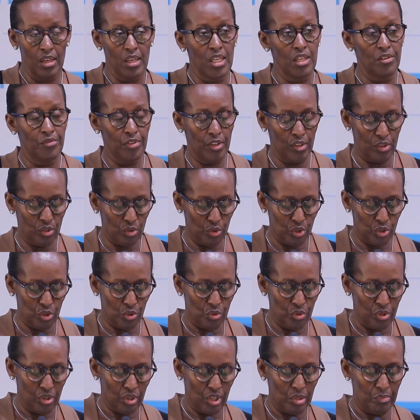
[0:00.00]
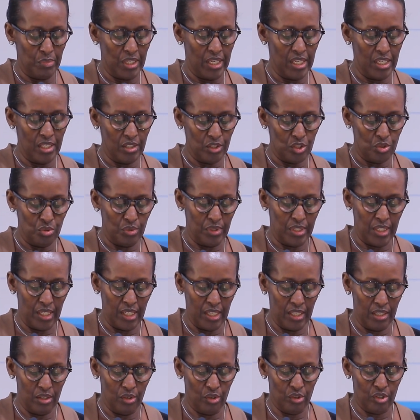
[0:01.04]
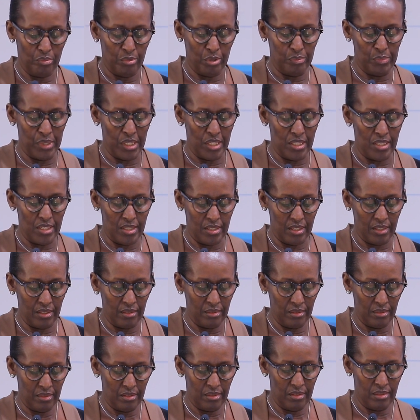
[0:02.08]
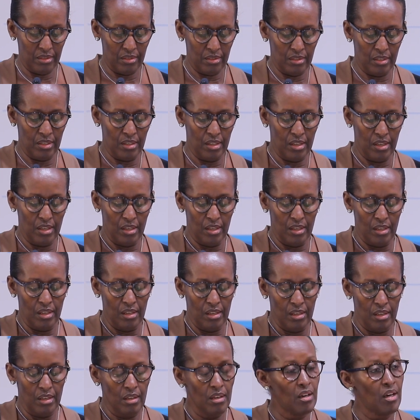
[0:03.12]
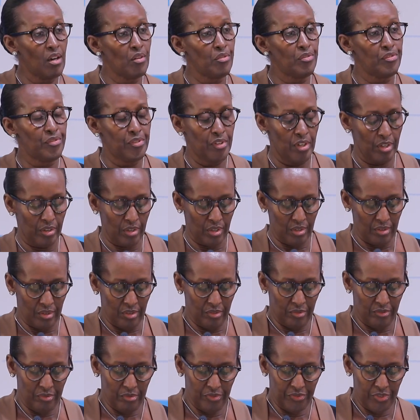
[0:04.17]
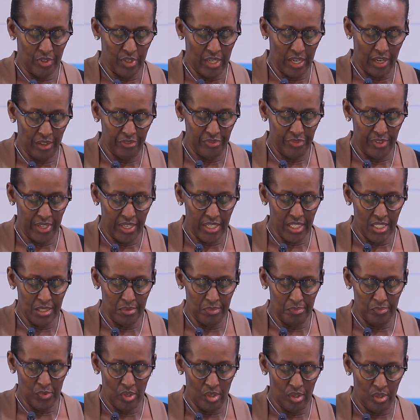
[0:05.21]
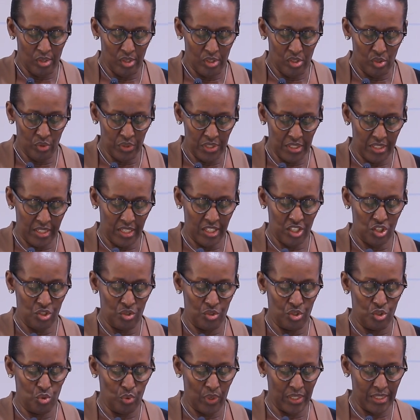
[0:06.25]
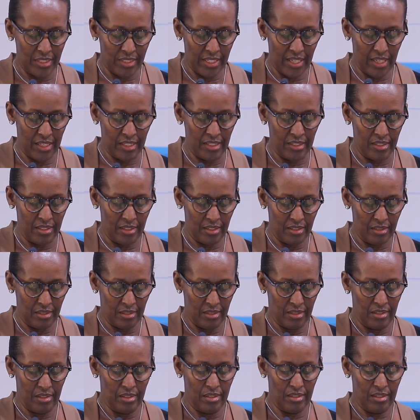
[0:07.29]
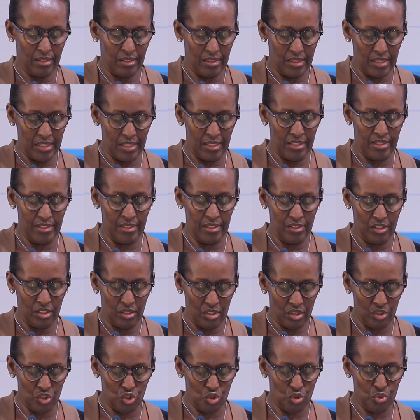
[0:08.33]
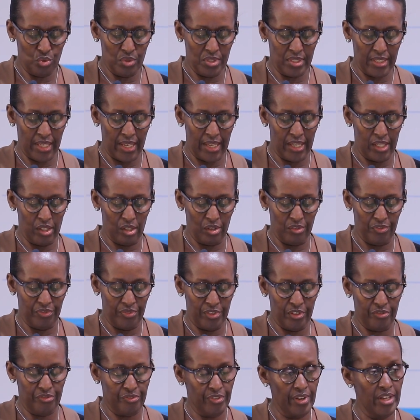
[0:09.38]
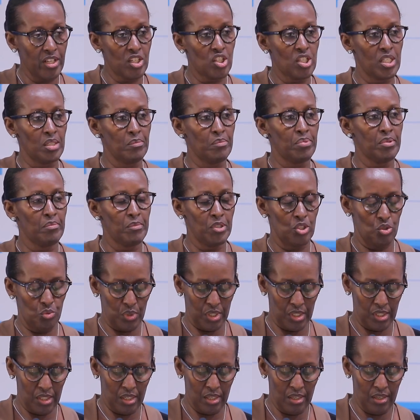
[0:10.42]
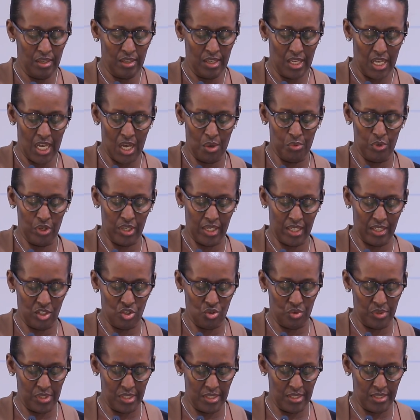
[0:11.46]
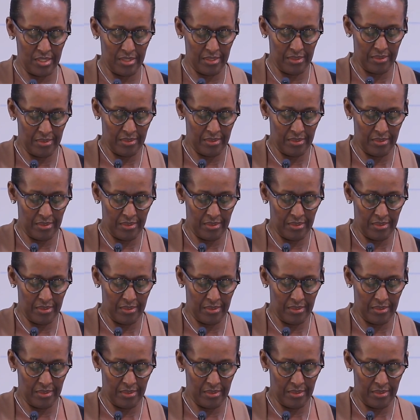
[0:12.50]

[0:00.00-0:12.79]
Even though you could not be here today, Honorable Minister of Foreign Affairs, your intention to attend is a true sign of the friendship between our countries.